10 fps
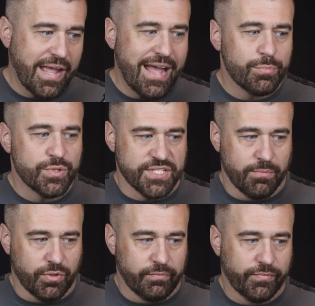Abu
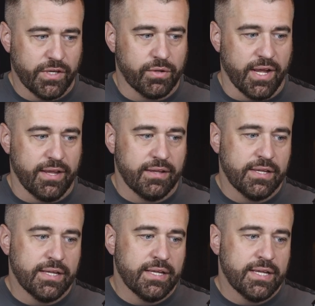Simbel. Okay.
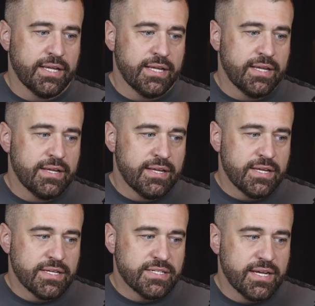
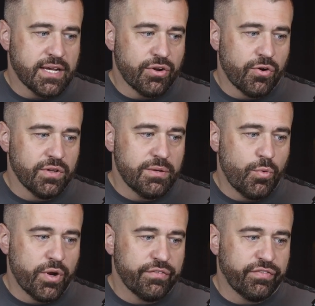Take an early
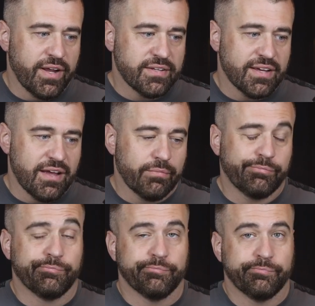morning flight to. Uh,
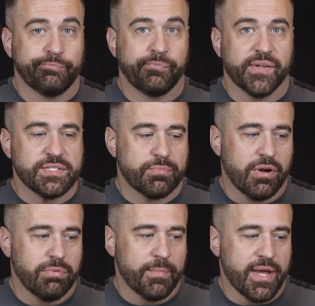mm,
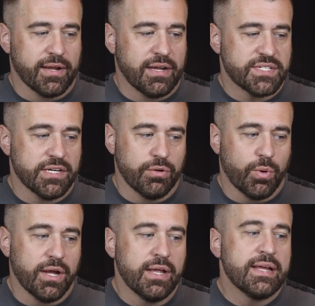problematic. I'll tell you
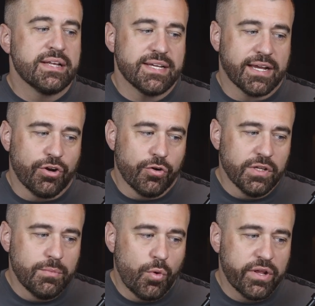why. Take an
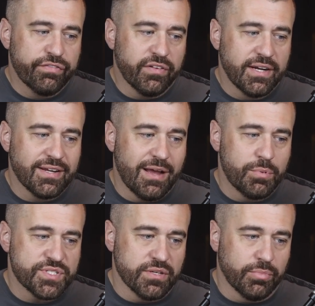early morning flight to
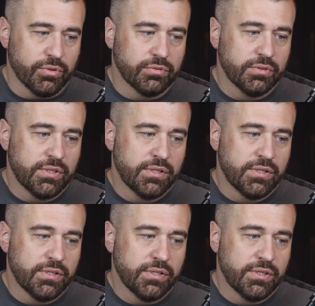Abu Simbel,